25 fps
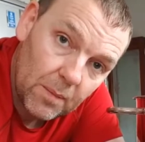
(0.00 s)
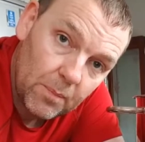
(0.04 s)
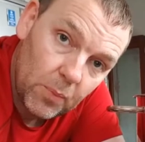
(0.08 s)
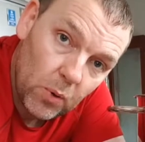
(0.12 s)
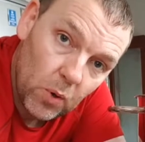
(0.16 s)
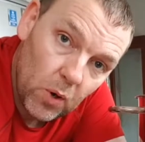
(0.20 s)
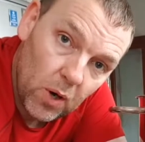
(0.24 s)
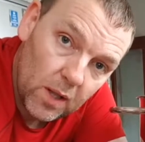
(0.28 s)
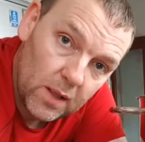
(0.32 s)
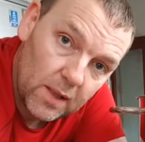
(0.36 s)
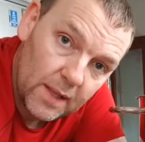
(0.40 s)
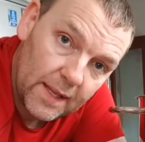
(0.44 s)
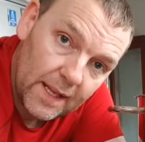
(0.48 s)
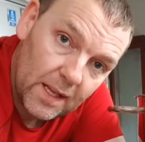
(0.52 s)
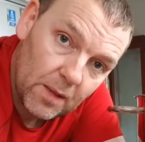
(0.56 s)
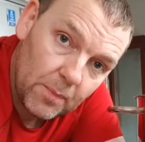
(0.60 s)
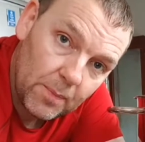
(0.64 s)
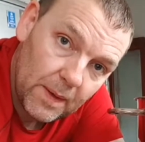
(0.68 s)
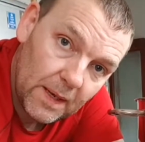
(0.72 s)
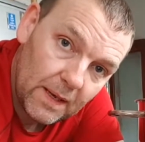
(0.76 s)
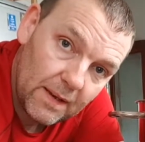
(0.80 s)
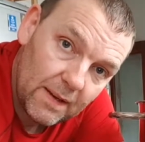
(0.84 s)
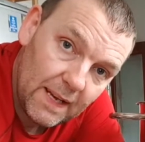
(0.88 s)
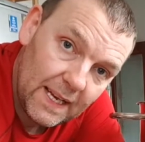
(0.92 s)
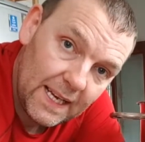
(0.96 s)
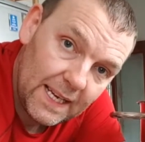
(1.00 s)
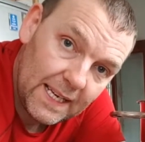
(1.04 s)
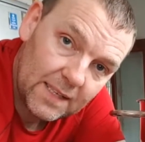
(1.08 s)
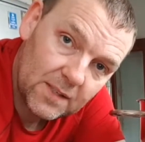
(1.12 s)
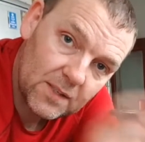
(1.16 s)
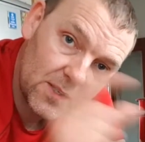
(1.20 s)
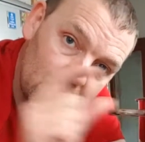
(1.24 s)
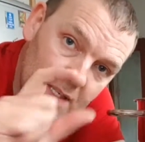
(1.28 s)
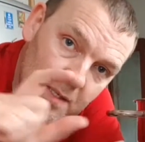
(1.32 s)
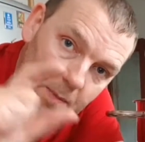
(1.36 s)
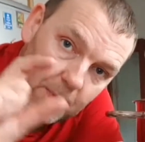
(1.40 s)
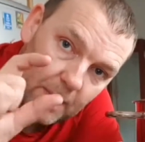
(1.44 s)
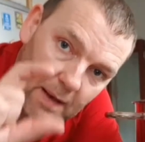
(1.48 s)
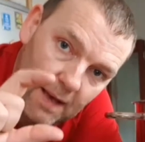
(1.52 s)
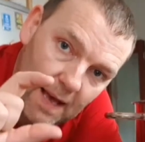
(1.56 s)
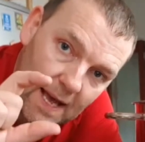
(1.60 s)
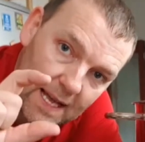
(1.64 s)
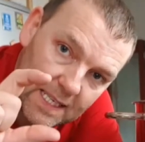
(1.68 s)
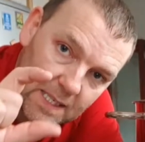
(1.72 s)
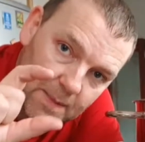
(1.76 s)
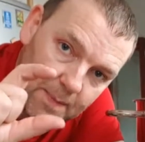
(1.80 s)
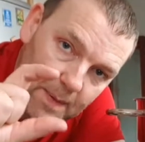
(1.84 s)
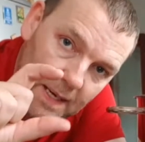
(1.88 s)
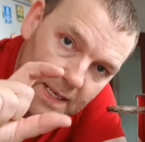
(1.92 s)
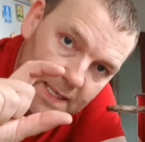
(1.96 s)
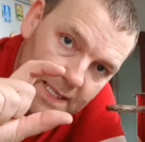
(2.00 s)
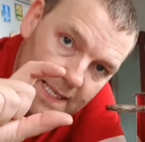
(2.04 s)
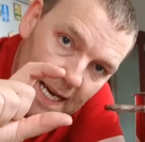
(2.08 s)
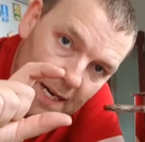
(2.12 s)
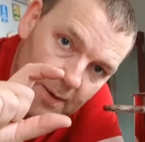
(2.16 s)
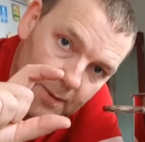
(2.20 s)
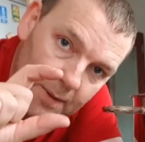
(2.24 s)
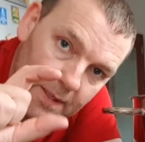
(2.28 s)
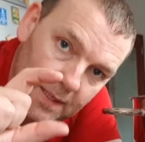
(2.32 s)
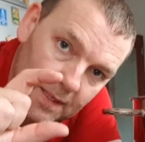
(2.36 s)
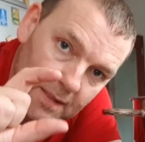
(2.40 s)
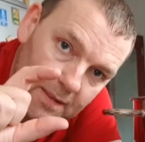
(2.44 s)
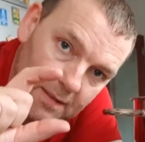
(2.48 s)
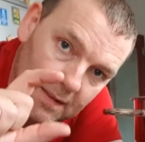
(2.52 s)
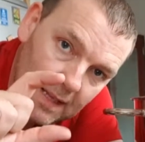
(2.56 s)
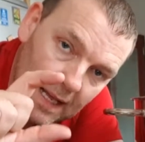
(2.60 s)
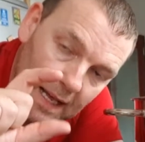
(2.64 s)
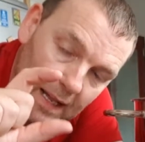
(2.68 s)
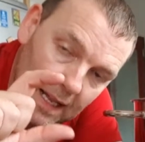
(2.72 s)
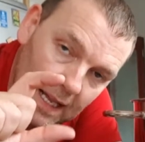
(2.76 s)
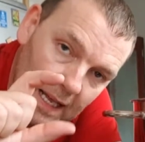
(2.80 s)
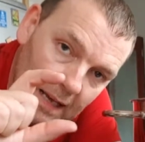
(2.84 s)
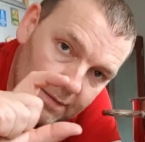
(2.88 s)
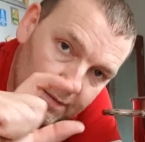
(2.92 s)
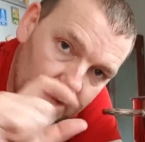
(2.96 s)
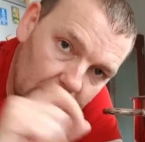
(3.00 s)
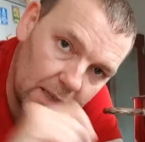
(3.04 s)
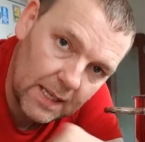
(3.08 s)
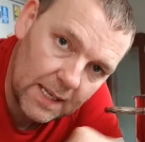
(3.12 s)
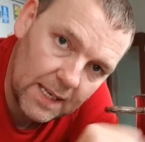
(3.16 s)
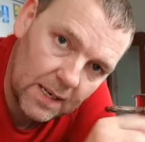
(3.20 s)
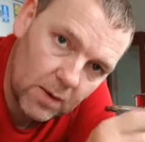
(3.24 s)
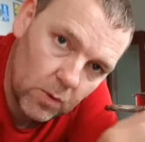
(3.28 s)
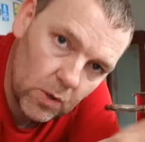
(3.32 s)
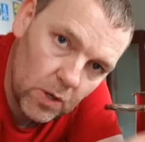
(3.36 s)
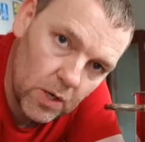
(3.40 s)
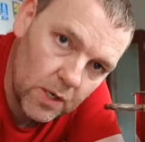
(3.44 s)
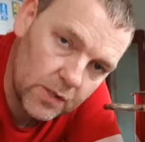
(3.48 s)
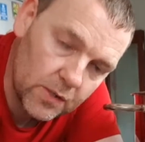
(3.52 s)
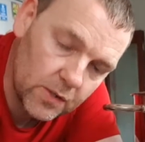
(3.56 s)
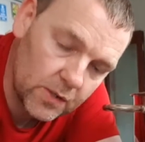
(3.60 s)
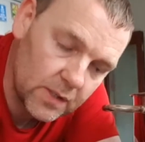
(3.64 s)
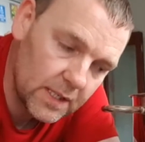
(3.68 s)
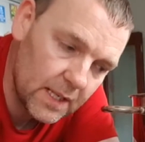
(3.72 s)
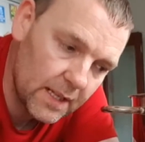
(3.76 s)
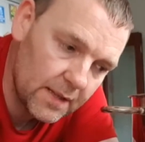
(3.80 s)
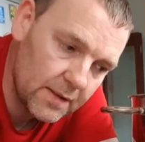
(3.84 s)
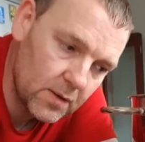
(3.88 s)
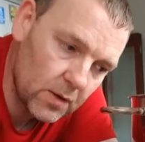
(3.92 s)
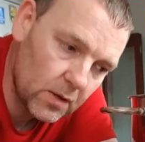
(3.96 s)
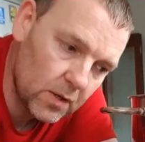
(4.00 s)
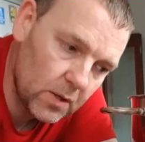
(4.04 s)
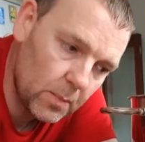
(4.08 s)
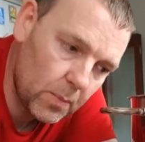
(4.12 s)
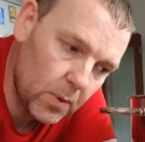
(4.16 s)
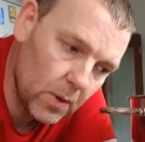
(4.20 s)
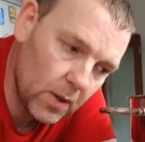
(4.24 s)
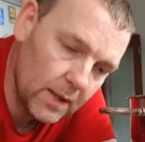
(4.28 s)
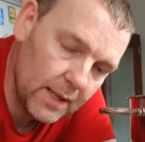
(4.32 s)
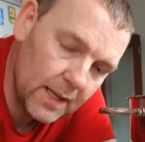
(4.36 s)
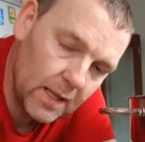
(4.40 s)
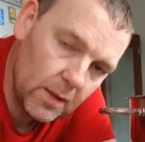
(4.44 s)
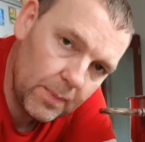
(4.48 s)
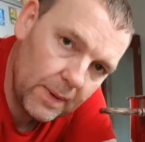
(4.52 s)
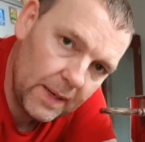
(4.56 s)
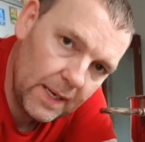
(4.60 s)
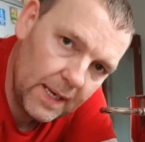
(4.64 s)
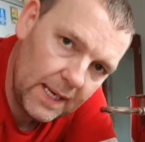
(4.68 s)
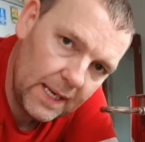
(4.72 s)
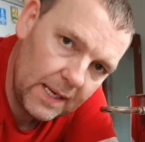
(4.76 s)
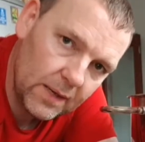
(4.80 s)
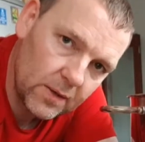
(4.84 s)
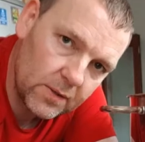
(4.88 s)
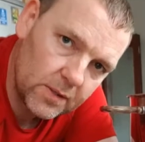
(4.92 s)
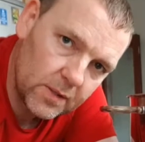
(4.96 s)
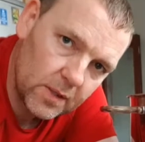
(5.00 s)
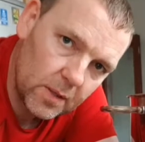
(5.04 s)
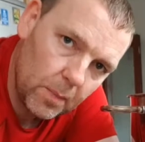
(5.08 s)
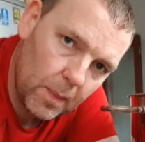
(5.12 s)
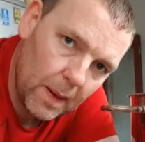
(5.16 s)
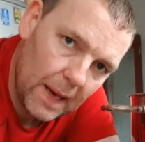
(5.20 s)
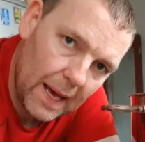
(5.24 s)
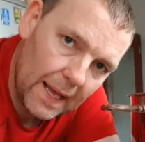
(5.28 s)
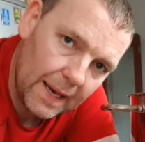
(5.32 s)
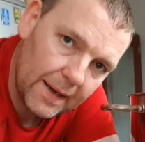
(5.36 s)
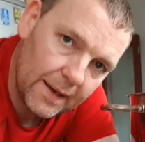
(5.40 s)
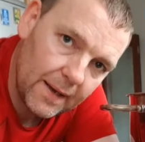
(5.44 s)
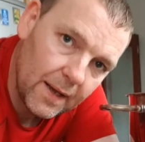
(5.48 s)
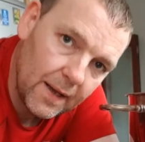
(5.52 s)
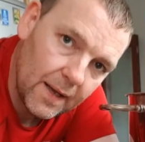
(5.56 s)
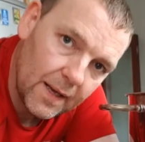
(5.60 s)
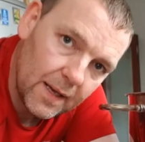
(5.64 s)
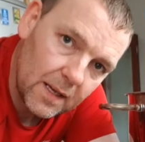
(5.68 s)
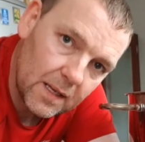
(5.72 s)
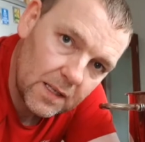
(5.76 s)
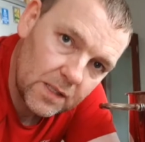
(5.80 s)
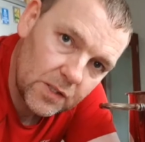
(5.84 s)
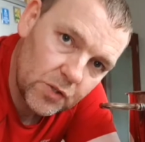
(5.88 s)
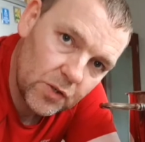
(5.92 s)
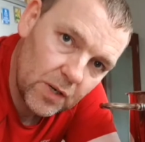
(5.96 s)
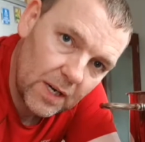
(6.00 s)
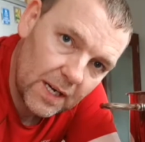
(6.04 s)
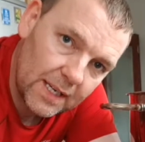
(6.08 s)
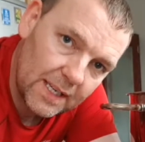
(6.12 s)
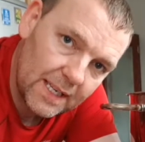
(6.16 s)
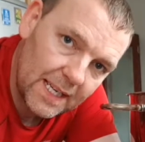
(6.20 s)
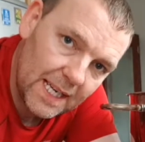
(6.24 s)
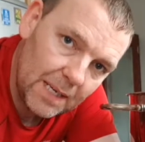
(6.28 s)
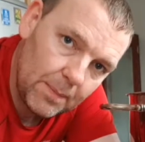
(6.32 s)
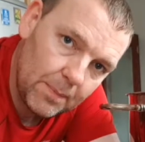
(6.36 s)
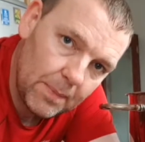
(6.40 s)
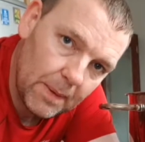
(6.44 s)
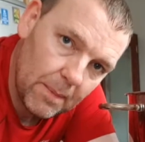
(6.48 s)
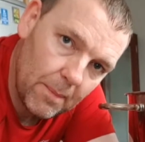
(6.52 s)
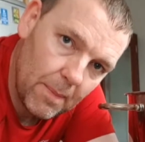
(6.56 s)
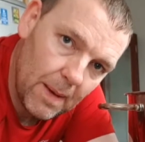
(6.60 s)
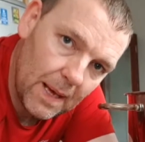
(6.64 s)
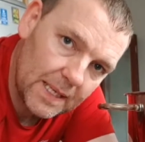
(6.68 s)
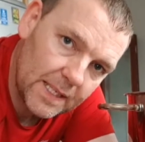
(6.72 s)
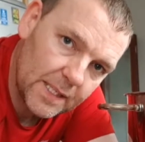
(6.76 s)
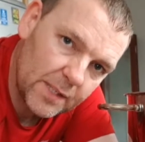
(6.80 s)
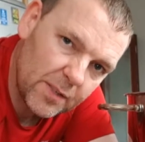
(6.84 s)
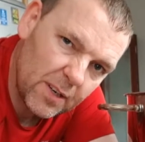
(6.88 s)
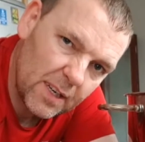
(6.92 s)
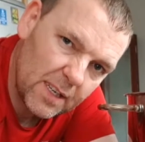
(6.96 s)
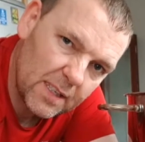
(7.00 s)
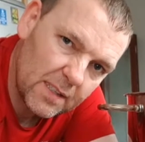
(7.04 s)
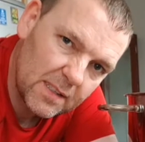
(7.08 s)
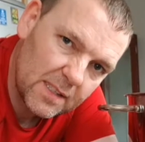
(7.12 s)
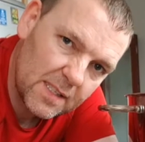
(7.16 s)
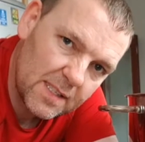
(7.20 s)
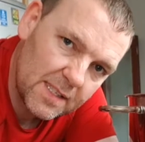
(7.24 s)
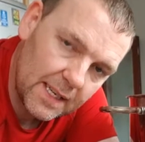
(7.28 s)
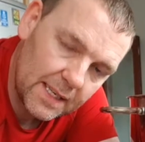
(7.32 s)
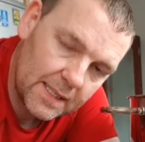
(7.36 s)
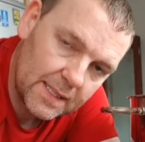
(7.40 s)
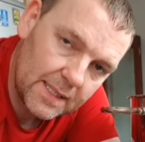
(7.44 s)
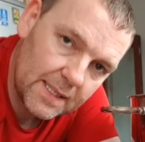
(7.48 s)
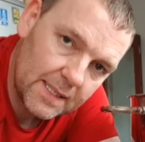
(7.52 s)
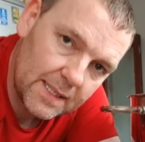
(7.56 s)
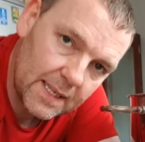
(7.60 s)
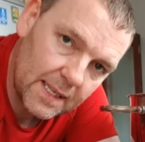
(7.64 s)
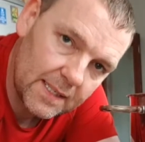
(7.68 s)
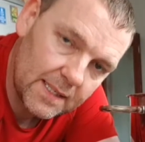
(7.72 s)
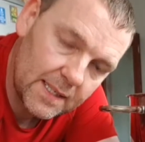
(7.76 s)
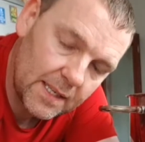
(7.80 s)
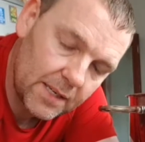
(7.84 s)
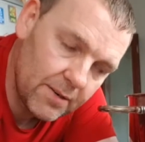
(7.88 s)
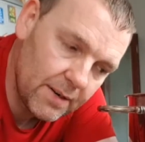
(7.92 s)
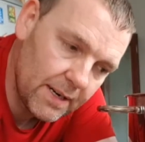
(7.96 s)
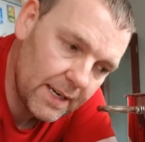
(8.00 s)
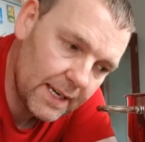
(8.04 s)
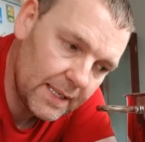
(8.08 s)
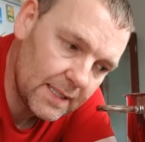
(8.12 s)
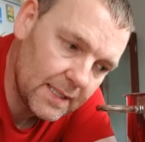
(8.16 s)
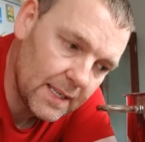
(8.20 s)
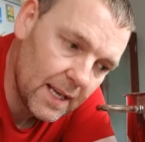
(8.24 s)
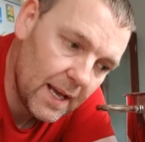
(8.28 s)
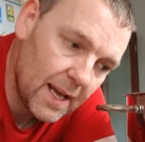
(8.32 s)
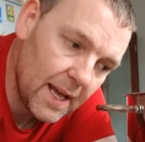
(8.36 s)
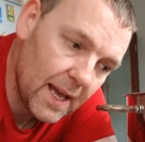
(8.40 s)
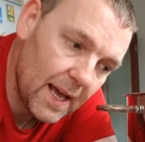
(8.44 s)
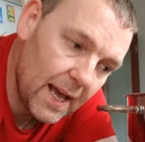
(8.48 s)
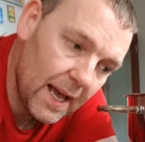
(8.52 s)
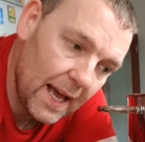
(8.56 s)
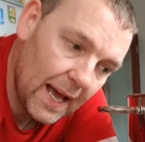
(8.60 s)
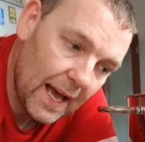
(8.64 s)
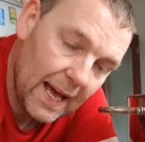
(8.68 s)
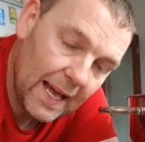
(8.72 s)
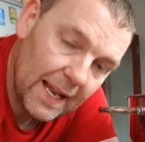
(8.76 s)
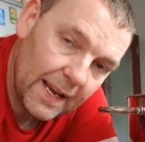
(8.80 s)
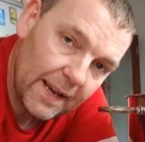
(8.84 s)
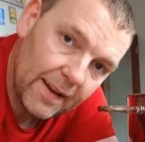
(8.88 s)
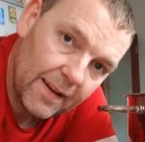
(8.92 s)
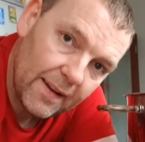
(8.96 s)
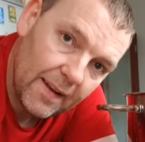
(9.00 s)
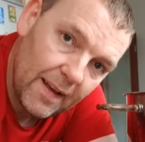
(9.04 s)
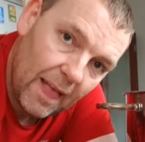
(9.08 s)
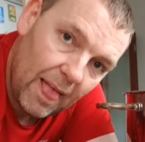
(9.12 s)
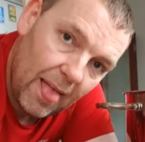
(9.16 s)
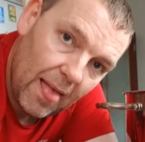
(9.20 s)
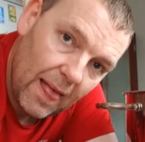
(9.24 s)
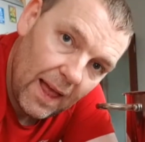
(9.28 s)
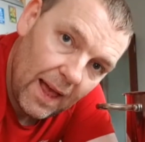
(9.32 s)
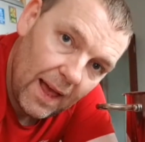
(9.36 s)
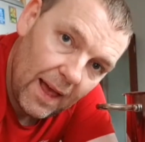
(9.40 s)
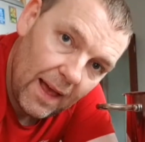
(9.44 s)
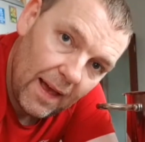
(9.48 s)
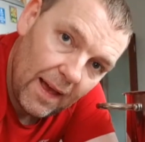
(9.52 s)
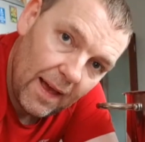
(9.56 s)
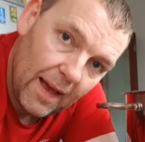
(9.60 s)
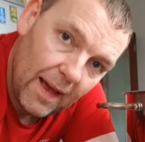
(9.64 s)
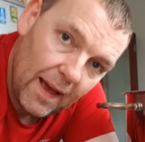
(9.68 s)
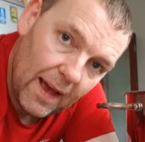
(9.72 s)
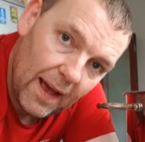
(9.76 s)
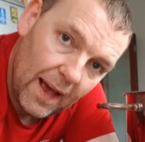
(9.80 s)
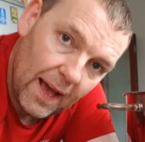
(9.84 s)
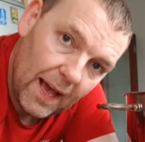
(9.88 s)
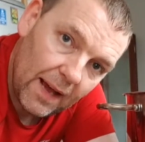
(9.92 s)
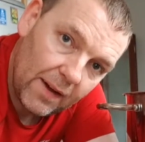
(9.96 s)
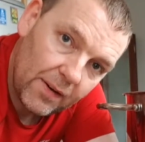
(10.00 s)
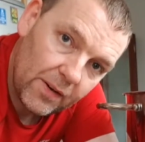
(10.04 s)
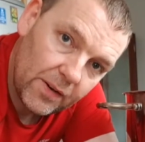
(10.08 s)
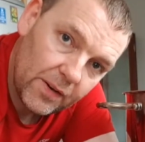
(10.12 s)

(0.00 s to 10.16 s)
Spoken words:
put a little bit of heat, because there's a bit of headspace now that'll have clear wort underneath, so I'm going to put a little bit of heat under the pan and try and keep it better at 66 degrees, and I'm